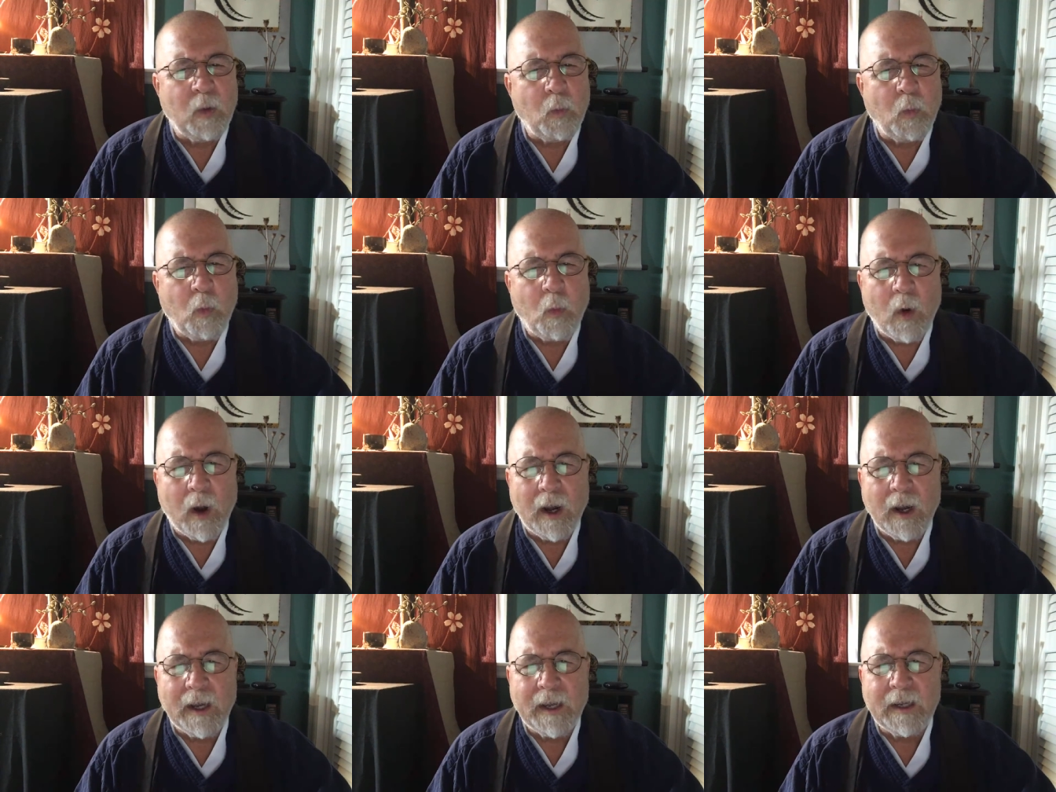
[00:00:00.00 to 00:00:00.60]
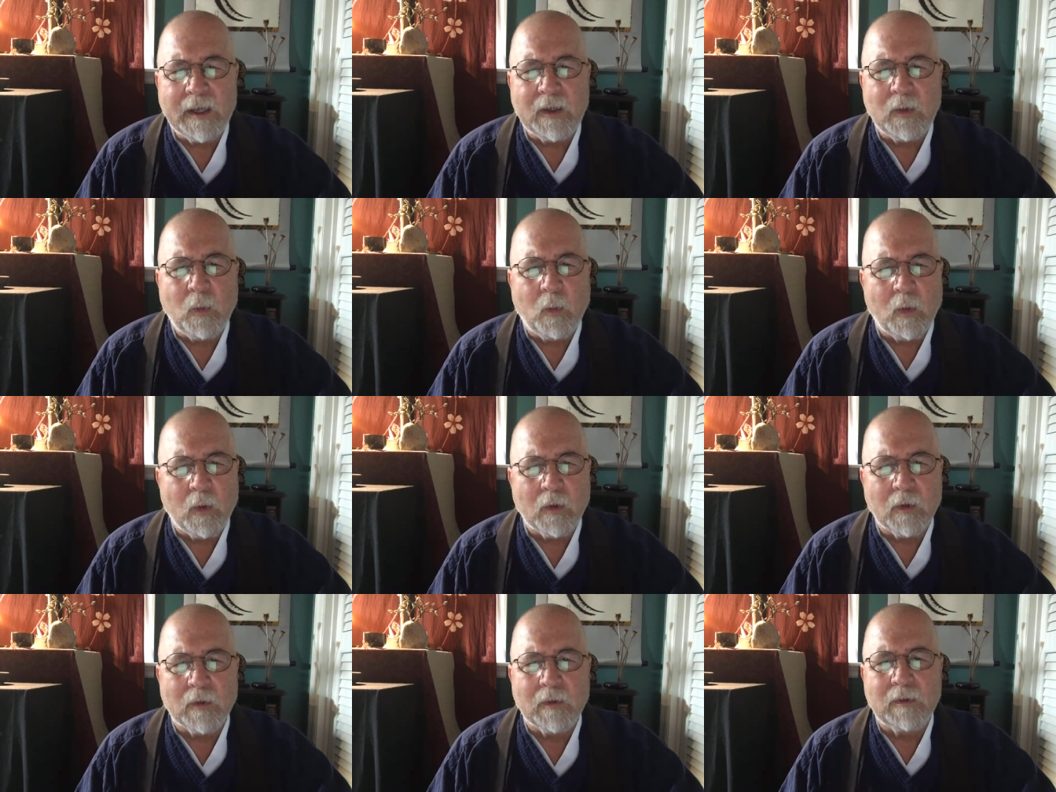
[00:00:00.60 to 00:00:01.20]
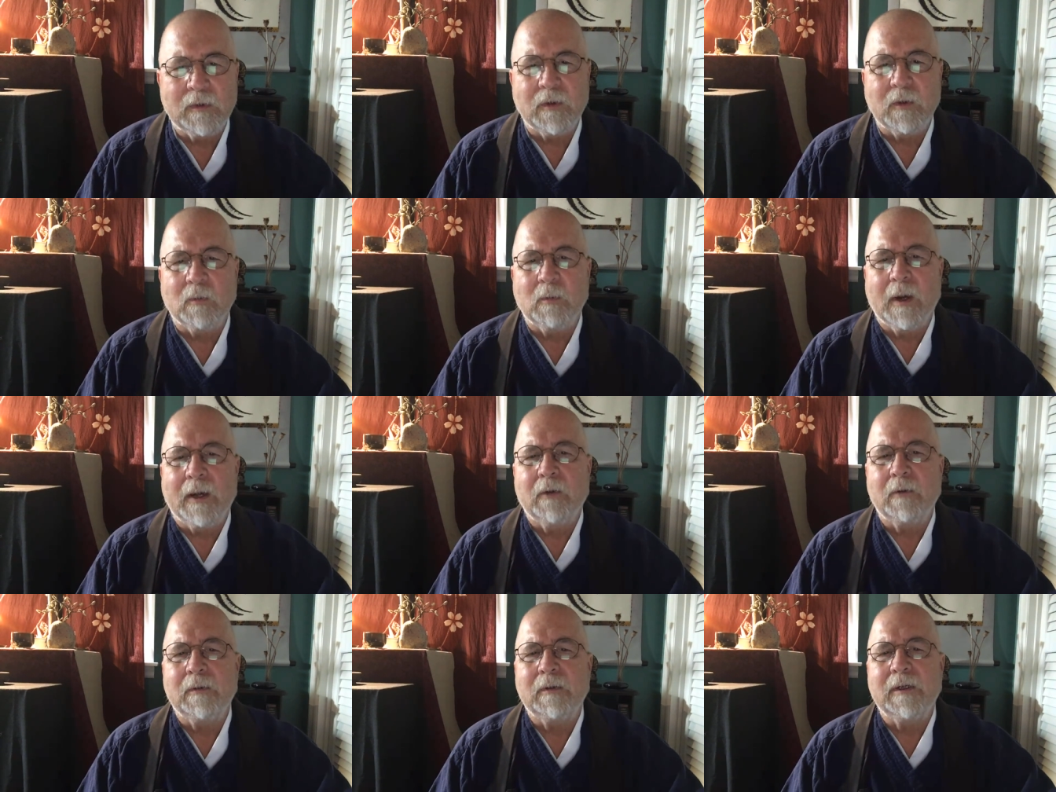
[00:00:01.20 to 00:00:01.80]
and wide world
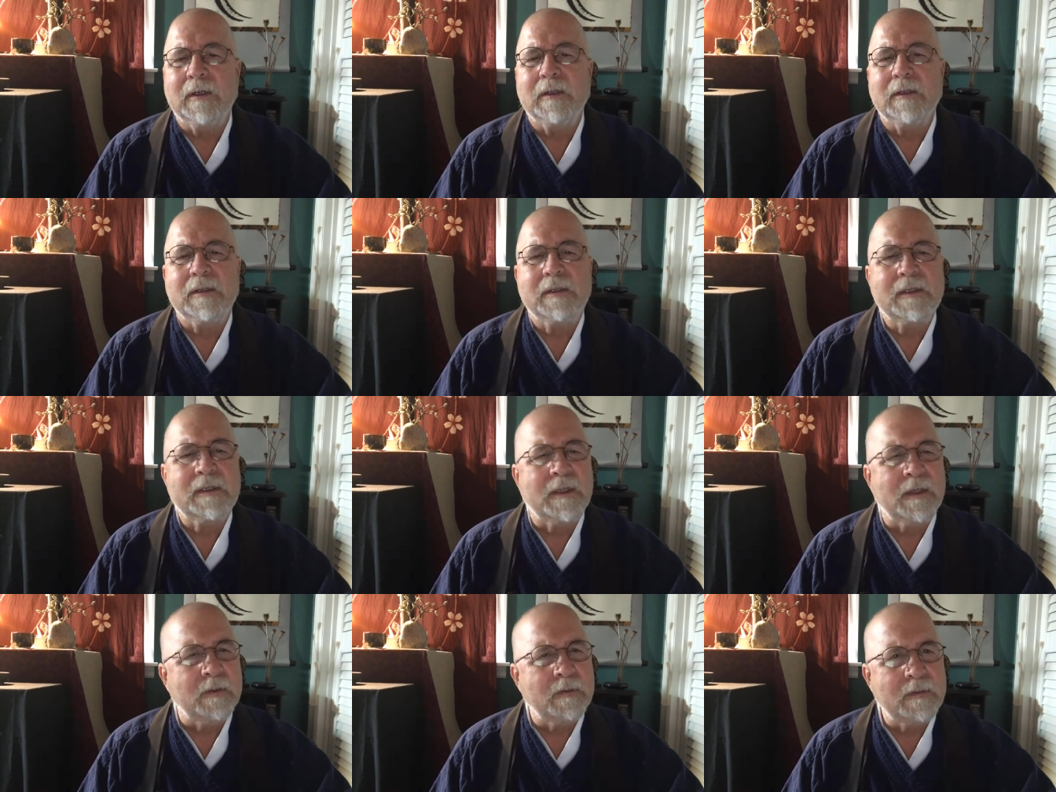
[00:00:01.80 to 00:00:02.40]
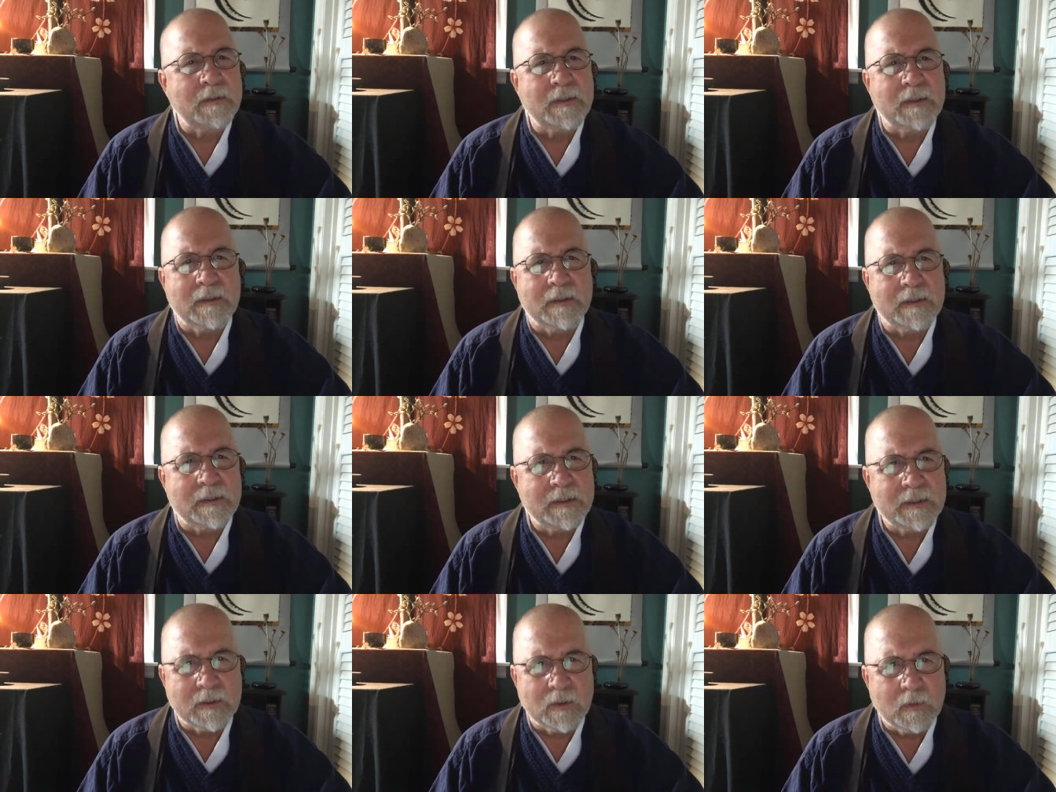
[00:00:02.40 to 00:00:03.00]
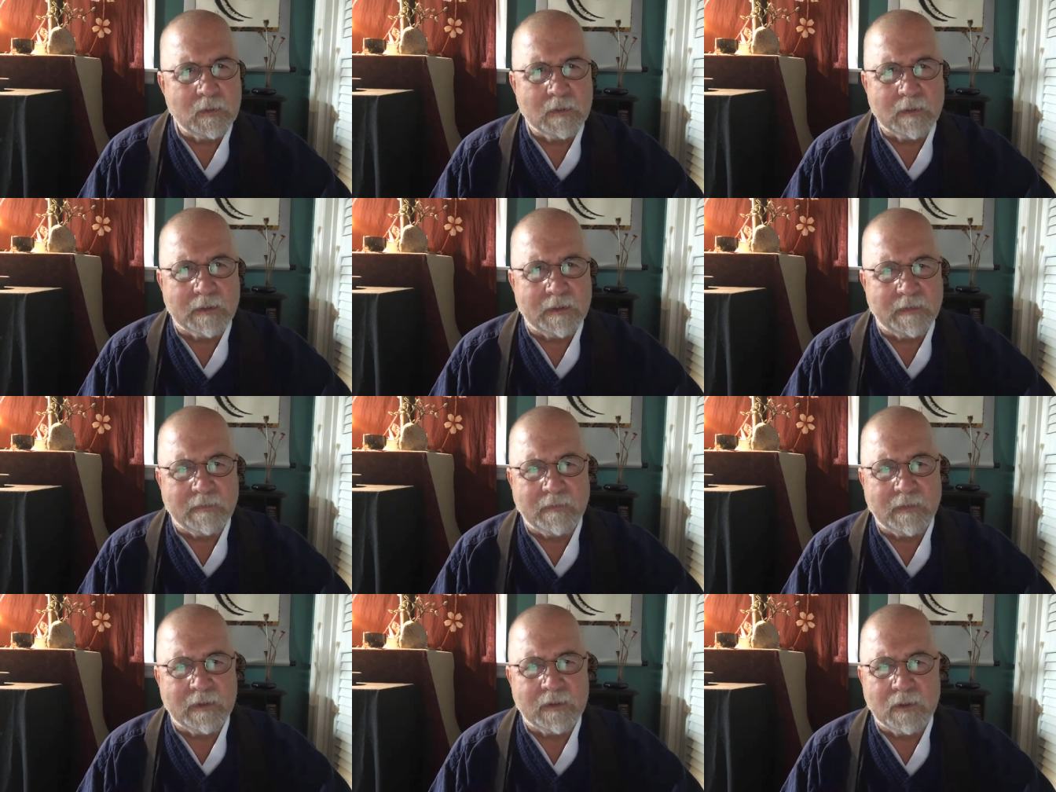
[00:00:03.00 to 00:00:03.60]
around us tells the story
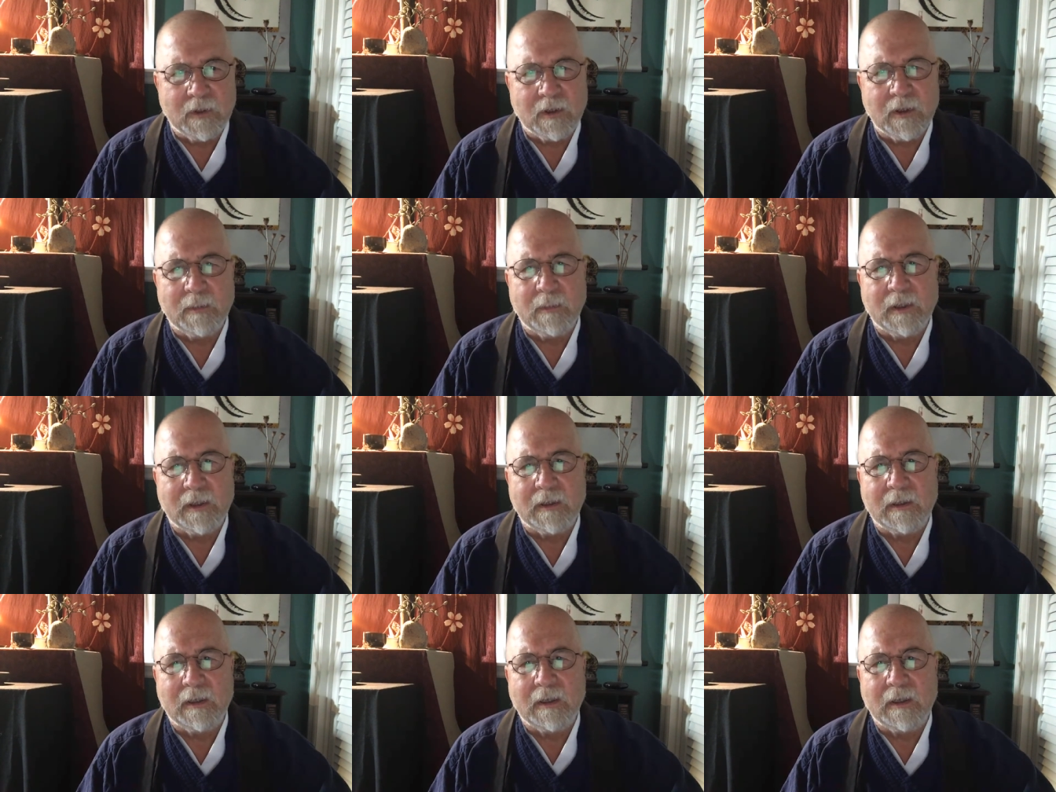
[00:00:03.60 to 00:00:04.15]
of the Dharma.